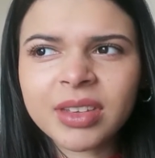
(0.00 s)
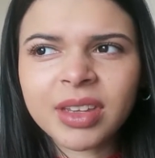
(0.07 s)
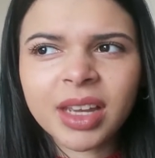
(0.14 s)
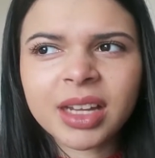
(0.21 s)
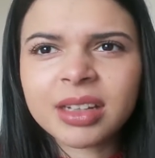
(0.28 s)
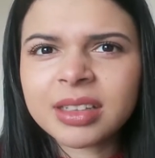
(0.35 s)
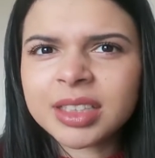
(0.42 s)

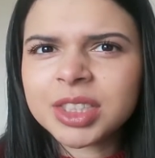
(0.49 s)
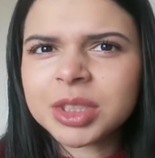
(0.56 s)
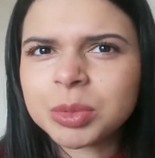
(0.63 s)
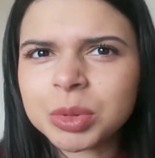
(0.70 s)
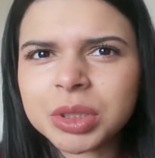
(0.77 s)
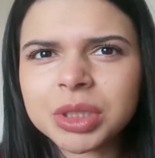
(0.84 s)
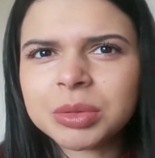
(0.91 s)
yeah, I
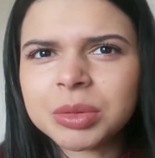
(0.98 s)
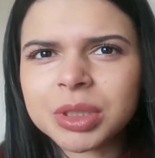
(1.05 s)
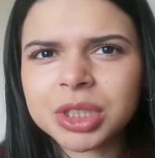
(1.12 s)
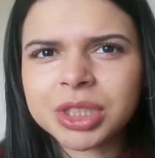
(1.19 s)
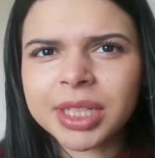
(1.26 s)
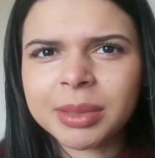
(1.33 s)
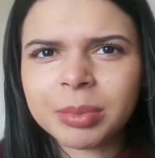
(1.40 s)
just wanted to
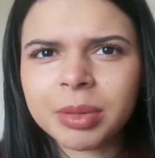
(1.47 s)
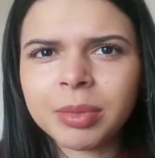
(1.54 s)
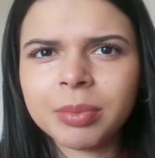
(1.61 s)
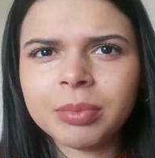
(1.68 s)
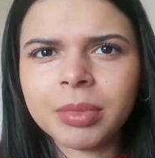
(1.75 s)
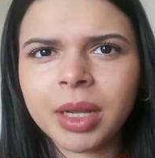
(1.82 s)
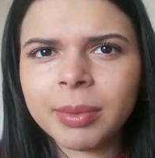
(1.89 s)
wash it, but
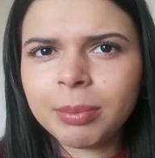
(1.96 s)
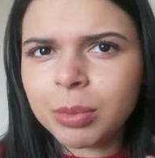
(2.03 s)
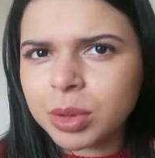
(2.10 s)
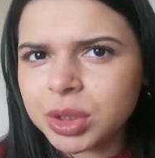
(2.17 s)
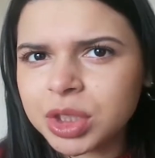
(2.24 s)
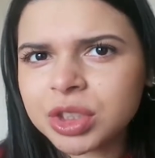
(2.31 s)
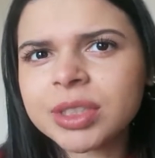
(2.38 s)
like
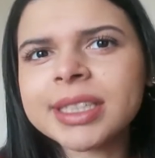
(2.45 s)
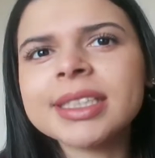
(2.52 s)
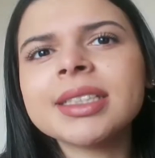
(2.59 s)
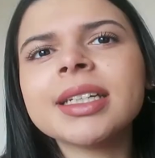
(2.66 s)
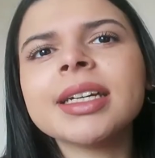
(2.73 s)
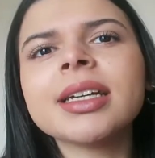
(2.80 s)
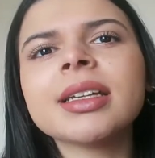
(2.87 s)

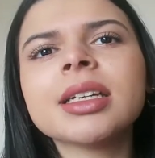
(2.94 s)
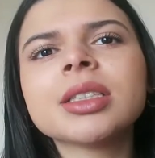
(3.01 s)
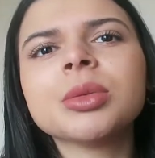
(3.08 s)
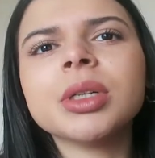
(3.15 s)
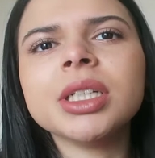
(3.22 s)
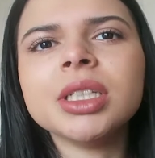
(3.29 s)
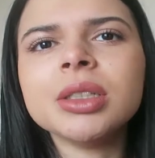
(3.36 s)
moisturise it,
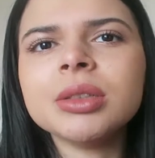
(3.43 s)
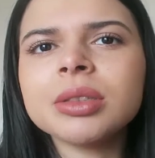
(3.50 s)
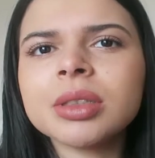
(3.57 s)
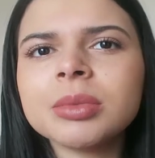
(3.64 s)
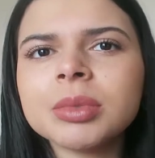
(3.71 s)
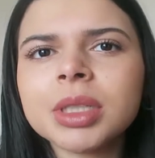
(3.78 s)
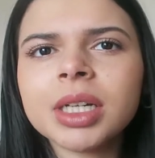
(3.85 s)
that's what I do
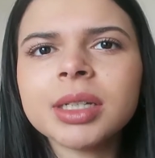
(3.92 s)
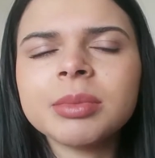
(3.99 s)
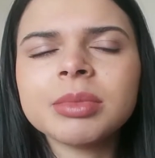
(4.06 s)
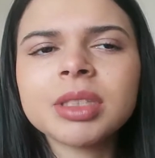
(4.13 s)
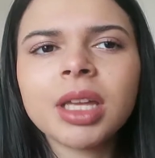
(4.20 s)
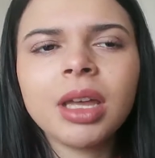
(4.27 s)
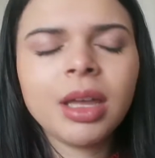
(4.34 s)

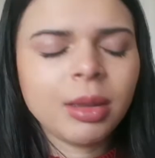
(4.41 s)
sometimes.